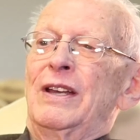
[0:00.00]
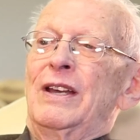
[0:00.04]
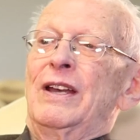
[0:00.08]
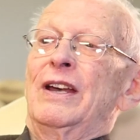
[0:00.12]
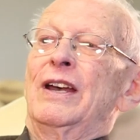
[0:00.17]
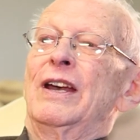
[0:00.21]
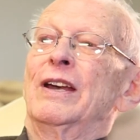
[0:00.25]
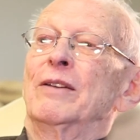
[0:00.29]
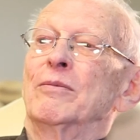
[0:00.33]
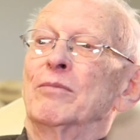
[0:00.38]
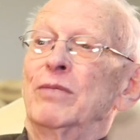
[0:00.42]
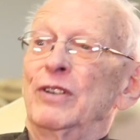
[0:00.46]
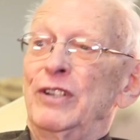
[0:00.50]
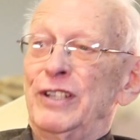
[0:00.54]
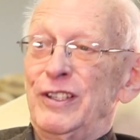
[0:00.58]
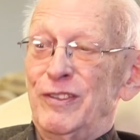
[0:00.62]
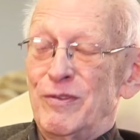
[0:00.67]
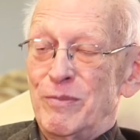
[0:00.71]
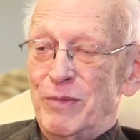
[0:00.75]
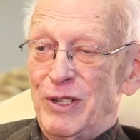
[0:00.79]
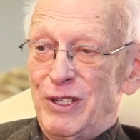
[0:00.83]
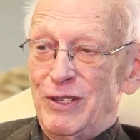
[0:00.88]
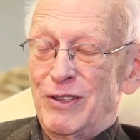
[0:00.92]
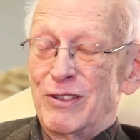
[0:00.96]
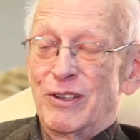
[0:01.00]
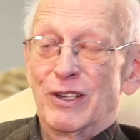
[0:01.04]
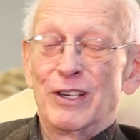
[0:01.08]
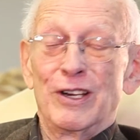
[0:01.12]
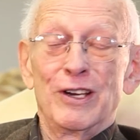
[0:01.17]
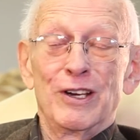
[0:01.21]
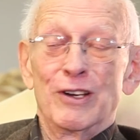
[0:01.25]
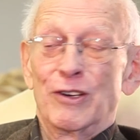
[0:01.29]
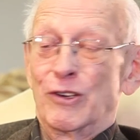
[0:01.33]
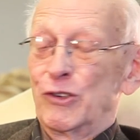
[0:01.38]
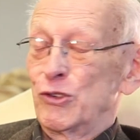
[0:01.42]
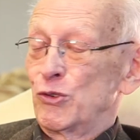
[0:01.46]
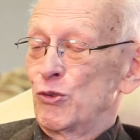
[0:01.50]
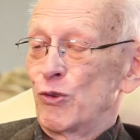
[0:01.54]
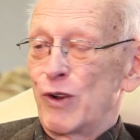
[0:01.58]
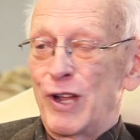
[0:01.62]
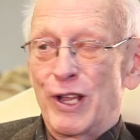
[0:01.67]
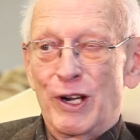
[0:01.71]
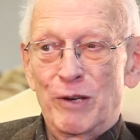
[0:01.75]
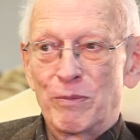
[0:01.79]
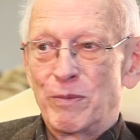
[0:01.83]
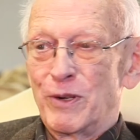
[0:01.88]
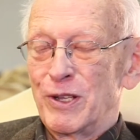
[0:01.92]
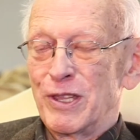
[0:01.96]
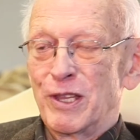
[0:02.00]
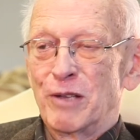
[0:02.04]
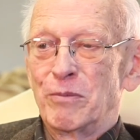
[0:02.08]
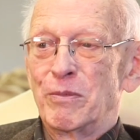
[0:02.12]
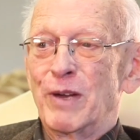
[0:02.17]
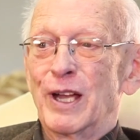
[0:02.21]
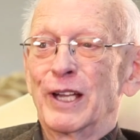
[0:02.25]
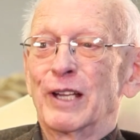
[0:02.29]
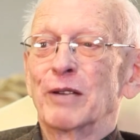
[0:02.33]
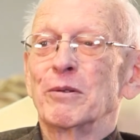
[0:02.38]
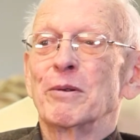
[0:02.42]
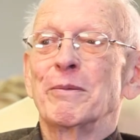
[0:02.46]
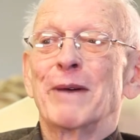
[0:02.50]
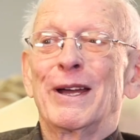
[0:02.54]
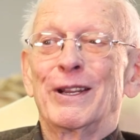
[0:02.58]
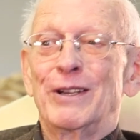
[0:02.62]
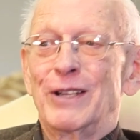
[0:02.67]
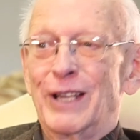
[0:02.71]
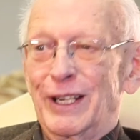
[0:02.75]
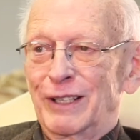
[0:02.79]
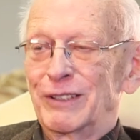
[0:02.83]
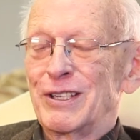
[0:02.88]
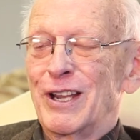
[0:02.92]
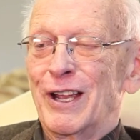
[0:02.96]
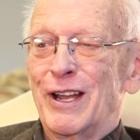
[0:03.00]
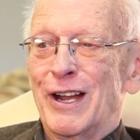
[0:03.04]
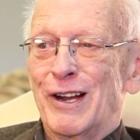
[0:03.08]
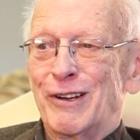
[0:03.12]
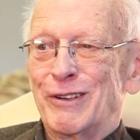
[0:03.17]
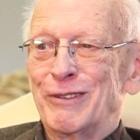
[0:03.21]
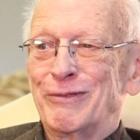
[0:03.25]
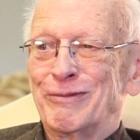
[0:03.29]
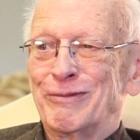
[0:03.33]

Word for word: And believe me, the hair is right up on the back of my neck now.